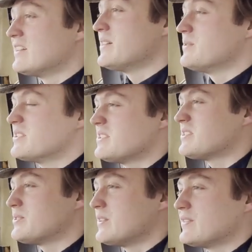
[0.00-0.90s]
and it was
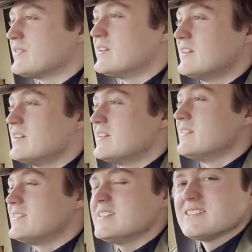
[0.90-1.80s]
just sort of,
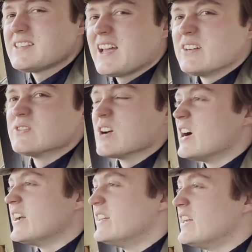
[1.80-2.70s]
it didn't sound
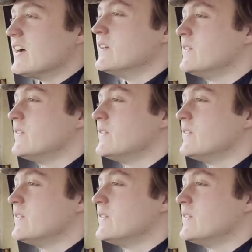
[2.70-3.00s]
right, you know.